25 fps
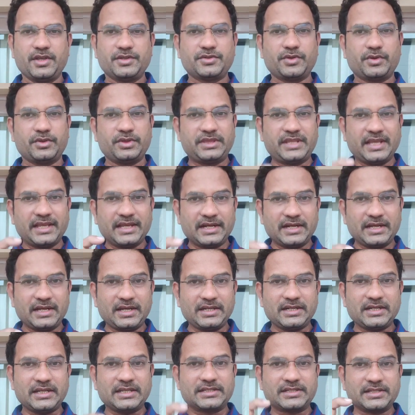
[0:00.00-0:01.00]
So there
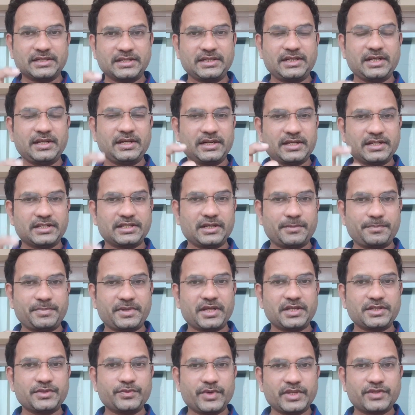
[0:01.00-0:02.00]
are certain
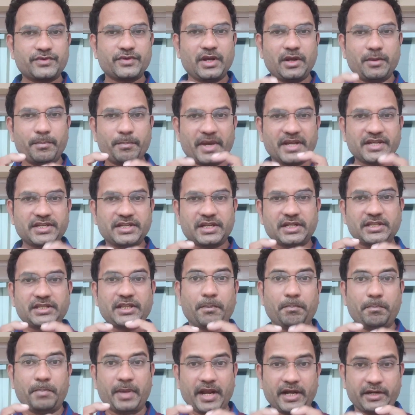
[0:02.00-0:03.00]
receptors which will measure
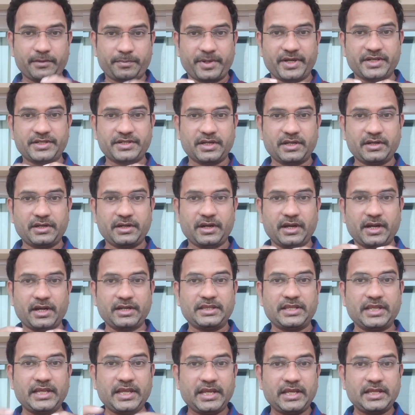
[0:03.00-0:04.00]
the blood pressure,
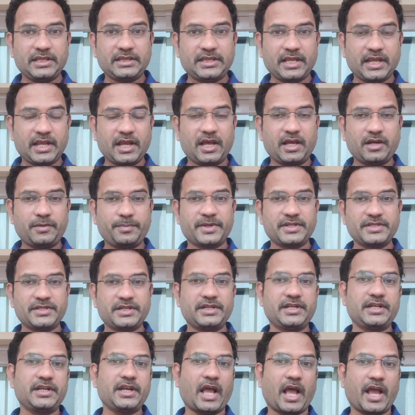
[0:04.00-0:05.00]
and they are
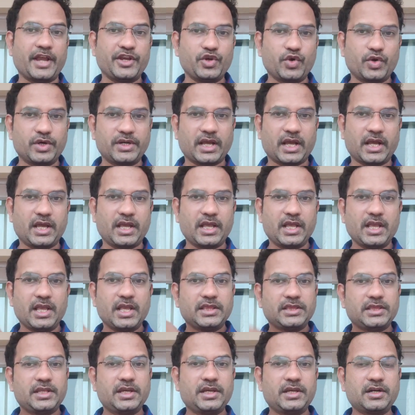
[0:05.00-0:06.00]
present in aorta.
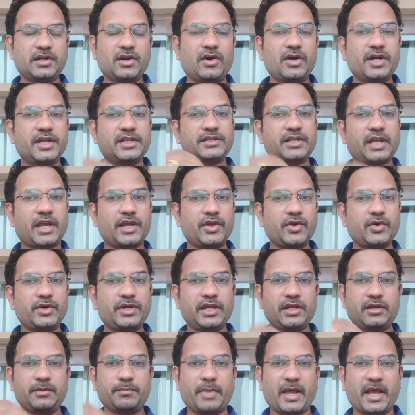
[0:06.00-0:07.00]
They are called as
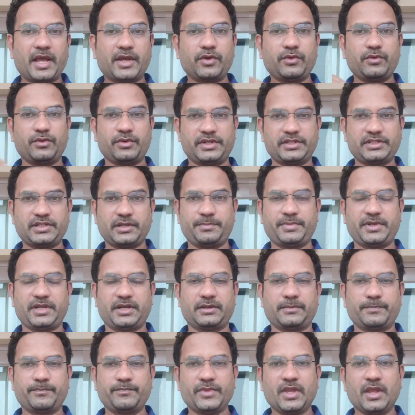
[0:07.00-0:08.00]
aortic
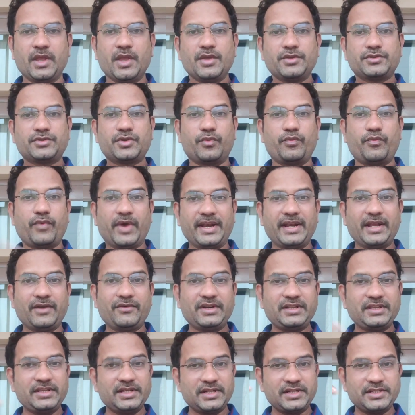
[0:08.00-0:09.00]
baroreceptor. So
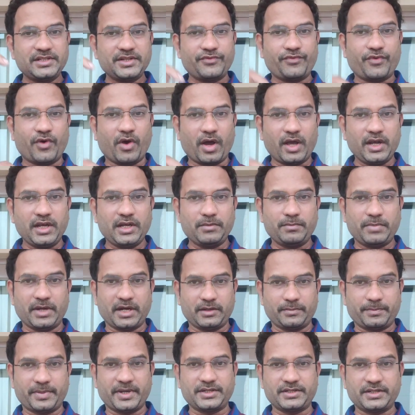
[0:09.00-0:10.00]
whenever there is a fall in
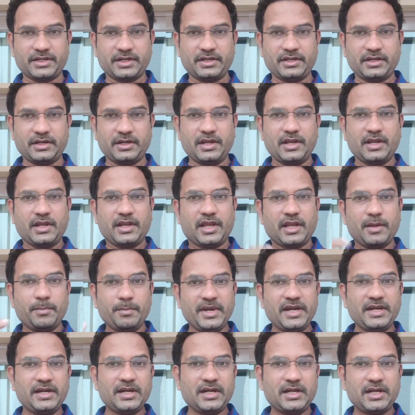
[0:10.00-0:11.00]
blood pressure,
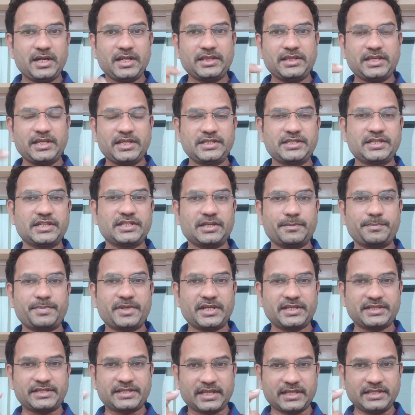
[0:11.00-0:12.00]
immediately these
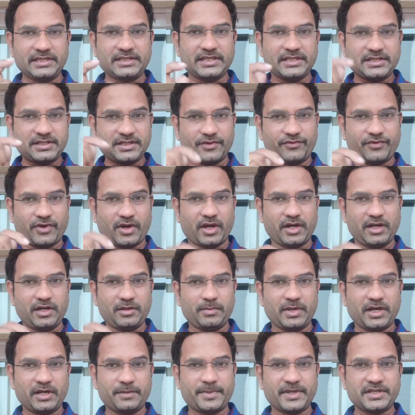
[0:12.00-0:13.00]
receptors senses the fall
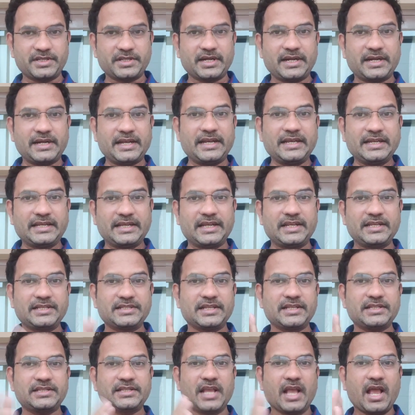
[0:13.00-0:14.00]
in blood pressure and
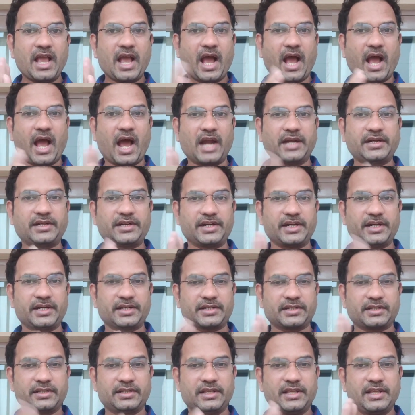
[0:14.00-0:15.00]
increases heart
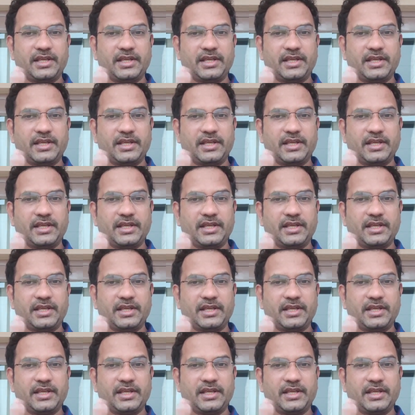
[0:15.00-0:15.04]
rate.